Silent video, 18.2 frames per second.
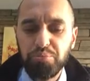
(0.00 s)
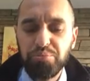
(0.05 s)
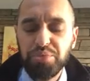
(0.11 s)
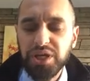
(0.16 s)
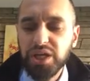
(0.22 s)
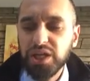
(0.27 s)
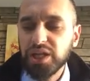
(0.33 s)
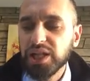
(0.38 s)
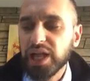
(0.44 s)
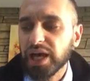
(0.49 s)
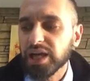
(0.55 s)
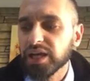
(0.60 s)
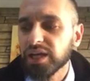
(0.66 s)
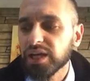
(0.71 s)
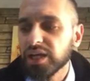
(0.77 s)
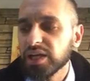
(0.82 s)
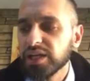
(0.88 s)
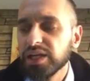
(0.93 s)
be
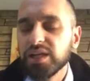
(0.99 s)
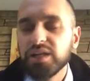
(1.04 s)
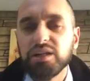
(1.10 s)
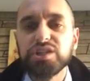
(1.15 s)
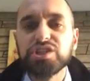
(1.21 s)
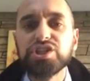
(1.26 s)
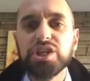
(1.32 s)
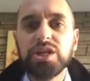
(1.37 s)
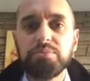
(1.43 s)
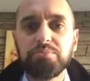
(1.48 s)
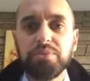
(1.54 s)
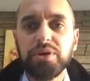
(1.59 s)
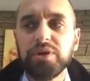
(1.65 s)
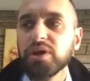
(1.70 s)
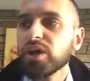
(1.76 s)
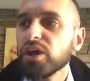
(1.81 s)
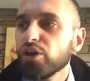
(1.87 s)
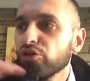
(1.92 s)
like little sheep
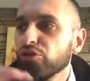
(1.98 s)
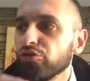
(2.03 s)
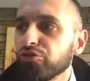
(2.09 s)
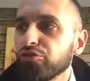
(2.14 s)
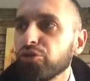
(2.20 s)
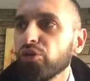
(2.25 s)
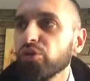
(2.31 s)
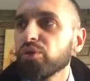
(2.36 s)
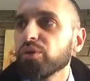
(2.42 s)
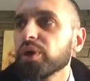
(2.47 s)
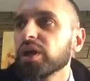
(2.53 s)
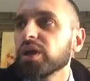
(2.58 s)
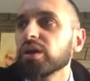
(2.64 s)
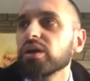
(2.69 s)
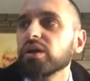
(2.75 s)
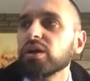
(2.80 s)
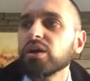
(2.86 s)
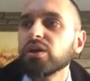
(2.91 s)

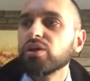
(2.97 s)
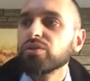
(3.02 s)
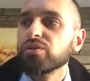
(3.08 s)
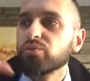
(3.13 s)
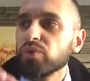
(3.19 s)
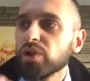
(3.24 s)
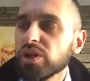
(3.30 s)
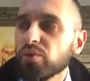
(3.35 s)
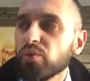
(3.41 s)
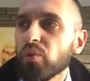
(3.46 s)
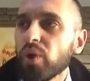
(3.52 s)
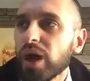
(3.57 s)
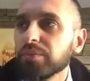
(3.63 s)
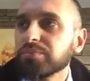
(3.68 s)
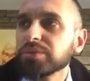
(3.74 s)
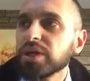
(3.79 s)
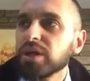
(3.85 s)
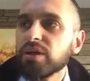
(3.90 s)
following the little
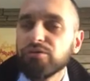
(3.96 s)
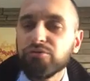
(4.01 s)
rams,